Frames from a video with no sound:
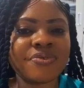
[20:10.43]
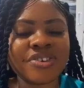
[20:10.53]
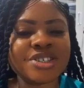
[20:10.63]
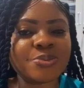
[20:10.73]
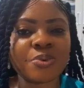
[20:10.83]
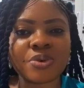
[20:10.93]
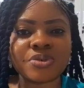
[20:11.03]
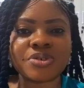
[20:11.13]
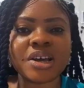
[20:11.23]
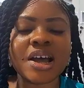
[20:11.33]
fish
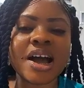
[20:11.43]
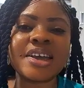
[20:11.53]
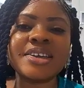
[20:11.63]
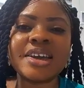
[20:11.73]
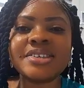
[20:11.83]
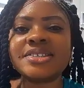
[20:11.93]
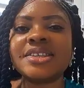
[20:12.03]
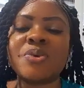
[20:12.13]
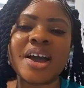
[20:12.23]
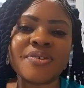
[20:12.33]
pond. And yet
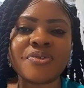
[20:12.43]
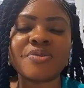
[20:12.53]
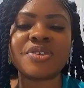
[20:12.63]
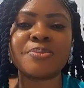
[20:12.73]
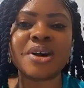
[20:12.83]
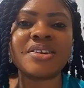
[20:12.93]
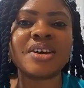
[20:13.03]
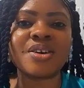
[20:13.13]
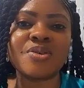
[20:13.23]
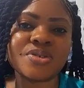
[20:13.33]
the wife of the man
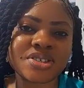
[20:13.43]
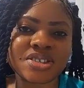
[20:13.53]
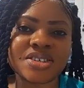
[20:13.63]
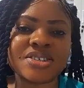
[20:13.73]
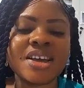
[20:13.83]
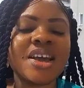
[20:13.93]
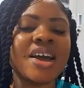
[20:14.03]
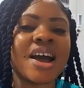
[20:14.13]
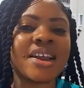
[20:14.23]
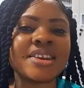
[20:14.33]
that owns it
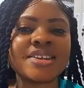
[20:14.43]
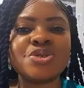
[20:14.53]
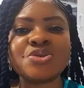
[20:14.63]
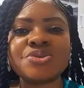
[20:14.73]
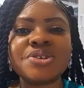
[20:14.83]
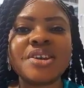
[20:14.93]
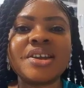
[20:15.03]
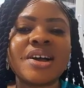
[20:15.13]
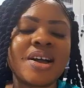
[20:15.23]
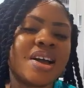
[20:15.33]
and the
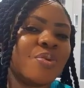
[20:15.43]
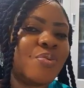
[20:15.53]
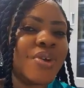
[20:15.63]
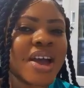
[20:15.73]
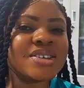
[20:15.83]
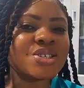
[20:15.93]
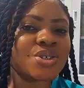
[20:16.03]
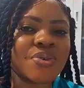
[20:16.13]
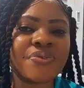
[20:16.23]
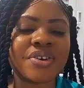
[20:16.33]
children, we are
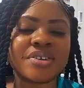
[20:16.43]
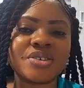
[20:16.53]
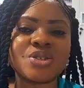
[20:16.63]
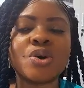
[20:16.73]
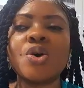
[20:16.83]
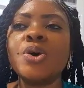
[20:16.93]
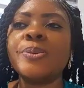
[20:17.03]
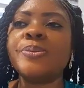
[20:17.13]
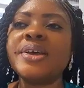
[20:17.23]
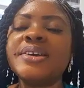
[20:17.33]
suffering. So
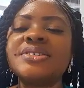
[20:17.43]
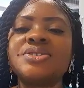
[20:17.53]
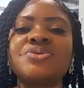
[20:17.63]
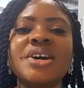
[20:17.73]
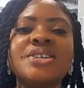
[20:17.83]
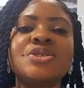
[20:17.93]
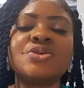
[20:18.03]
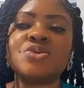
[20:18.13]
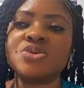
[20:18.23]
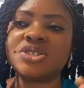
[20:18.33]
please try
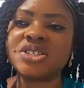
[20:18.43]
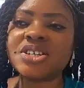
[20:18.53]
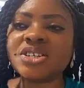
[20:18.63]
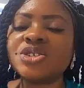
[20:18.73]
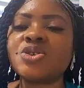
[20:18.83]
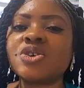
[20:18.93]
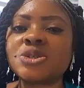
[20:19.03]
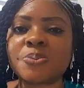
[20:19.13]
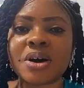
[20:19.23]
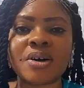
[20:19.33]
to teach your
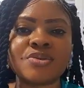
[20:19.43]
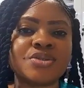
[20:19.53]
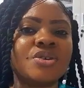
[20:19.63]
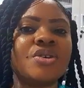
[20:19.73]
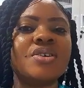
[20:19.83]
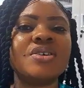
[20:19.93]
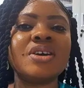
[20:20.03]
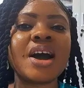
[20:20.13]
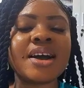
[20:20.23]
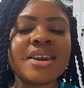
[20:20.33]
spouse
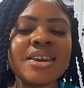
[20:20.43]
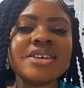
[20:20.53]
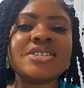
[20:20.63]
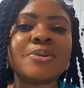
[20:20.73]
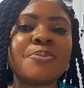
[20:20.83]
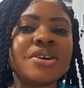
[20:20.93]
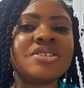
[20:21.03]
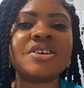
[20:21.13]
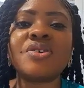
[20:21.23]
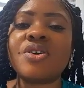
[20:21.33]
at least the
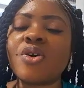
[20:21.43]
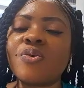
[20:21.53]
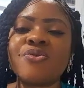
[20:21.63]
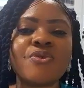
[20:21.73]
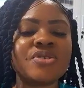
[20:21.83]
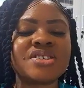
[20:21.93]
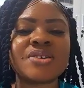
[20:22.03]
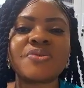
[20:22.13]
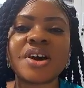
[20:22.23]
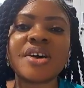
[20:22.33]
basic of
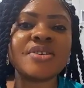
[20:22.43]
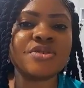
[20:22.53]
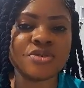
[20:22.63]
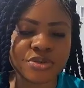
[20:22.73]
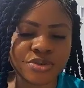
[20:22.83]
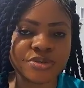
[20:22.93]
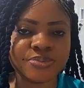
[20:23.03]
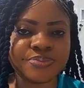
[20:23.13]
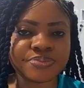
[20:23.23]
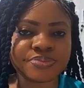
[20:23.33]
whatever you do,